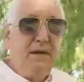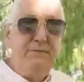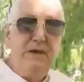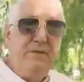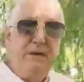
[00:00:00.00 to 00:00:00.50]
but
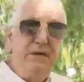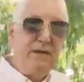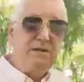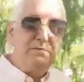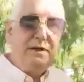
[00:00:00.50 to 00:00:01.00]
I've never
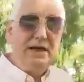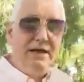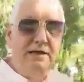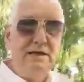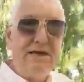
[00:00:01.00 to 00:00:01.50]
been asked to
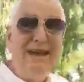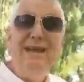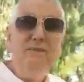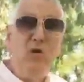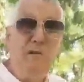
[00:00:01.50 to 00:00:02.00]
pay
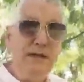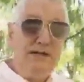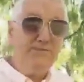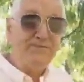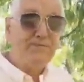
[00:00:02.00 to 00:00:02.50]
any more
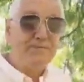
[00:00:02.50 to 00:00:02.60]
money,